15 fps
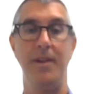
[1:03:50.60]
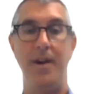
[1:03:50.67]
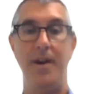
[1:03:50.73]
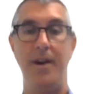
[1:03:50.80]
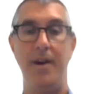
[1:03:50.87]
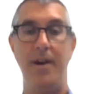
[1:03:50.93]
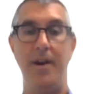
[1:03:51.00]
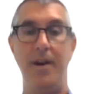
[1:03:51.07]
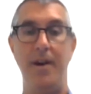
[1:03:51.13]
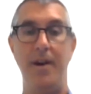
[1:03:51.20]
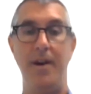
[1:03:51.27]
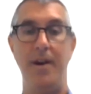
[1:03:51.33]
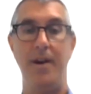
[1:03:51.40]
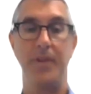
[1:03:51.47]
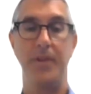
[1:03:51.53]
Um,
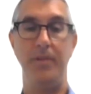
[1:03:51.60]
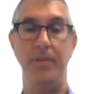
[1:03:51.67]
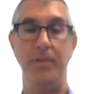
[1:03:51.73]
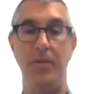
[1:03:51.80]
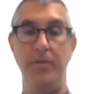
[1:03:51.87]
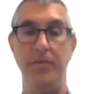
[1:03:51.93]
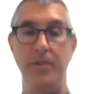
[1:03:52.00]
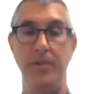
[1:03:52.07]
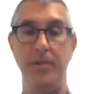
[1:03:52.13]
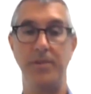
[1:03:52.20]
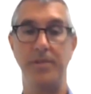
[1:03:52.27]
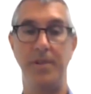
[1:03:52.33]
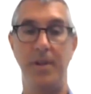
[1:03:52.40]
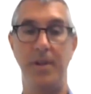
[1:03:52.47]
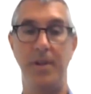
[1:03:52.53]
Norfolk
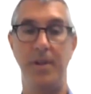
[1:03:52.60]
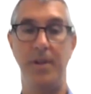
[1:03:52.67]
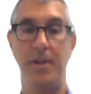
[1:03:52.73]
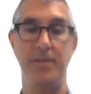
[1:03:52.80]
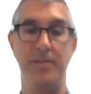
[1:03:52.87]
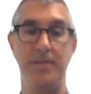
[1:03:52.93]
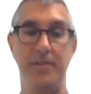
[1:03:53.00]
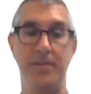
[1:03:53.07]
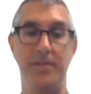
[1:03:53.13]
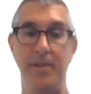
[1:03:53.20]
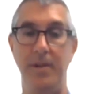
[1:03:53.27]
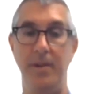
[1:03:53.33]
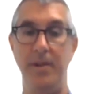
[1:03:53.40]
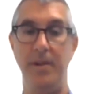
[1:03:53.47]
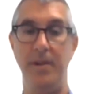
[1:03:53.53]
Southern is
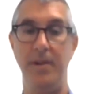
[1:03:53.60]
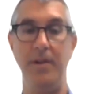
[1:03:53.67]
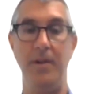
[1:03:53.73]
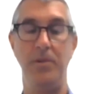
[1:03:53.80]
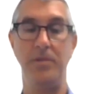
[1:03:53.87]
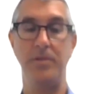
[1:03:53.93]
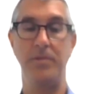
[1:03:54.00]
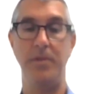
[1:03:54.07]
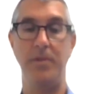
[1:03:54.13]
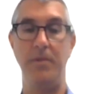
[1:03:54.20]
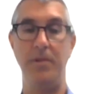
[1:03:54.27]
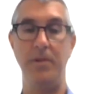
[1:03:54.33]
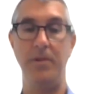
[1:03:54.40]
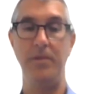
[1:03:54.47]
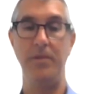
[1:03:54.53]
the host
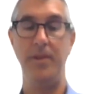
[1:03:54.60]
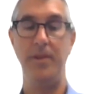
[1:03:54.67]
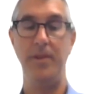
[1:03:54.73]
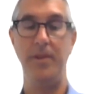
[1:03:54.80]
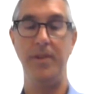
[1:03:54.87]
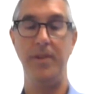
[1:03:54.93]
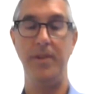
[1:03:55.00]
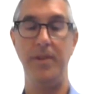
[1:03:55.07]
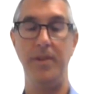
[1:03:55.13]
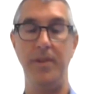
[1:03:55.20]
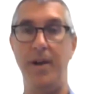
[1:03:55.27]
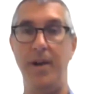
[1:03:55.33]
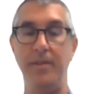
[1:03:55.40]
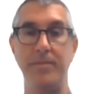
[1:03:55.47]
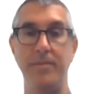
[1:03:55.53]
railroad that we run
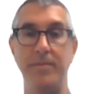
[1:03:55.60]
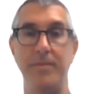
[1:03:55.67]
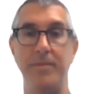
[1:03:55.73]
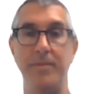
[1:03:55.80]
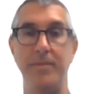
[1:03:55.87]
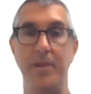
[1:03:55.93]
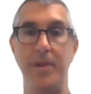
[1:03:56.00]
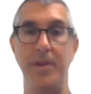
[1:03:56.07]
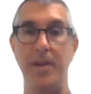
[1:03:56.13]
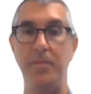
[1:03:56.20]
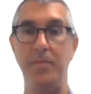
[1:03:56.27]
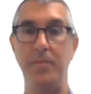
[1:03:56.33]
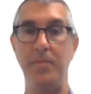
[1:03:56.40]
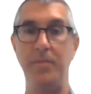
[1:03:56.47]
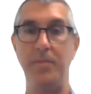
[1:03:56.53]
on kind of
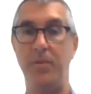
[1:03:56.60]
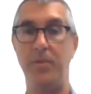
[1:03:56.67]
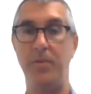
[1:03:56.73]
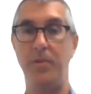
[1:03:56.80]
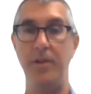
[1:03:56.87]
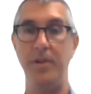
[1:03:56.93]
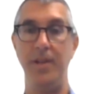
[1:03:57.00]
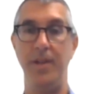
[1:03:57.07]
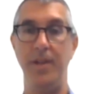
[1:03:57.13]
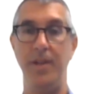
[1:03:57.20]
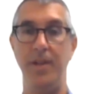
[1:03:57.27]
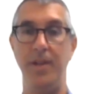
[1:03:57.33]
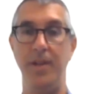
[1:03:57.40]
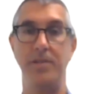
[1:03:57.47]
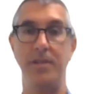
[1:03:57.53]
between Porter,
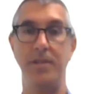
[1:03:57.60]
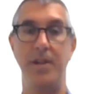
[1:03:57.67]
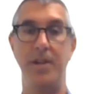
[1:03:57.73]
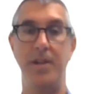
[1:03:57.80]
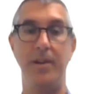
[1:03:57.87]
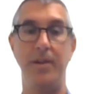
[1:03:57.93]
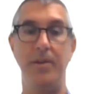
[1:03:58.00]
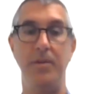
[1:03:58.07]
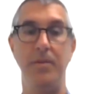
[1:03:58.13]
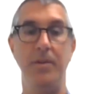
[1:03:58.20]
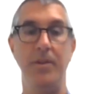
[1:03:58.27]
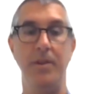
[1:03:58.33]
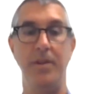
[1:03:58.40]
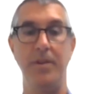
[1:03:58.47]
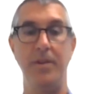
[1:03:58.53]
Indiana and Chicago
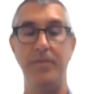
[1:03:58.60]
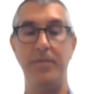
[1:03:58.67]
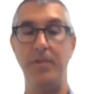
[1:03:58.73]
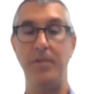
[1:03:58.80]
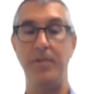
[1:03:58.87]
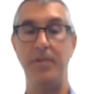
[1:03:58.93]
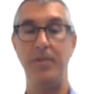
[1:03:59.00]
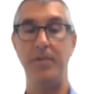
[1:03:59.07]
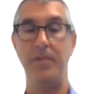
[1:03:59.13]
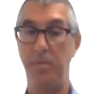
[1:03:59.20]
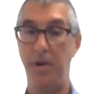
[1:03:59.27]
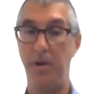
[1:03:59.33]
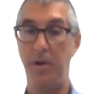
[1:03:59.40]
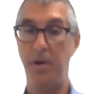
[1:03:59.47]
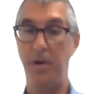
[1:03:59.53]
for the most
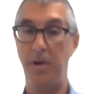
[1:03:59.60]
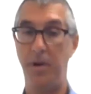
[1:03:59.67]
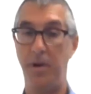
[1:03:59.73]
part.